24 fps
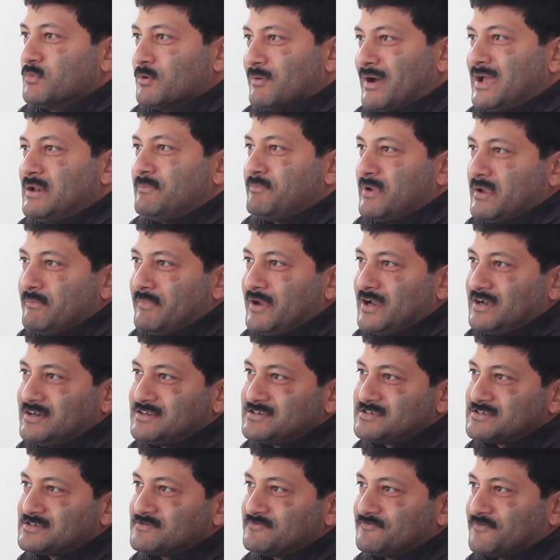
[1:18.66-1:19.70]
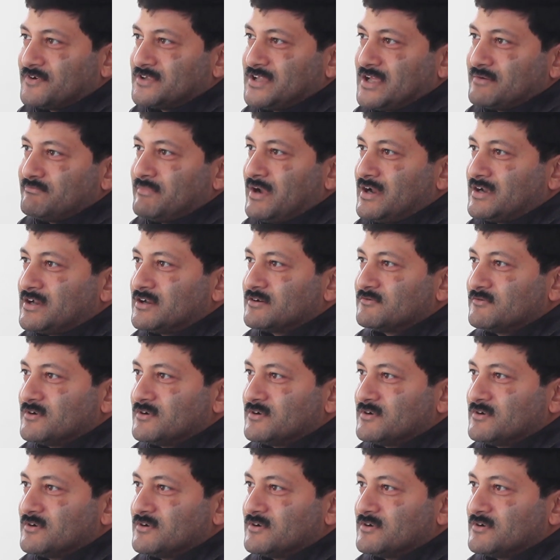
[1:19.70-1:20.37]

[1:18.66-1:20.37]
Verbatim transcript: mobile payments, for that matter,